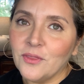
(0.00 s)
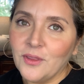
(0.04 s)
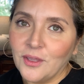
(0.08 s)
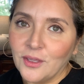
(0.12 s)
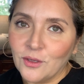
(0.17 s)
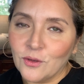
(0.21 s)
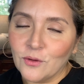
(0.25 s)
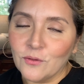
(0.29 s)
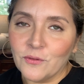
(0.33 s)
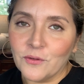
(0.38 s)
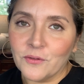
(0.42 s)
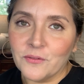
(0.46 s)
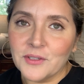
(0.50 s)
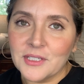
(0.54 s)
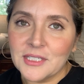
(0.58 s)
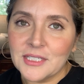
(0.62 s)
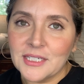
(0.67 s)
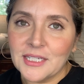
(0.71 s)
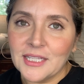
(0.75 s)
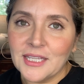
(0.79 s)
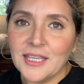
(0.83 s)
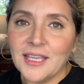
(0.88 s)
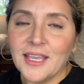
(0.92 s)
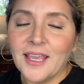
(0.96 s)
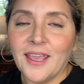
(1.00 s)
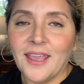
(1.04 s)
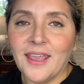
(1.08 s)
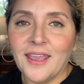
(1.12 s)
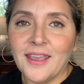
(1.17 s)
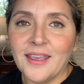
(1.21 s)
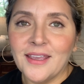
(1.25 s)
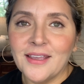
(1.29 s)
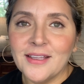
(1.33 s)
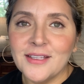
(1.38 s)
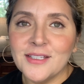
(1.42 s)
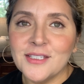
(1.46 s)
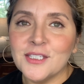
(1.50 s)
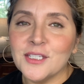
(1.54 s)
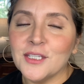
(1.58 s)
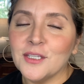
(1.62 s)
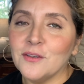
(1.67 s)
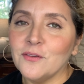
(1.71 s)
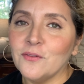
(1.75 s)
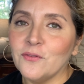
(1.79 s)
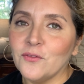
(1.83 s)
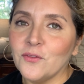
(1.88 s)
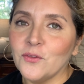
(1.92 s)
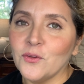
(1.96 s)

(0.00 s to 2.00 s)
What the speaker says: thank you for visiting, and if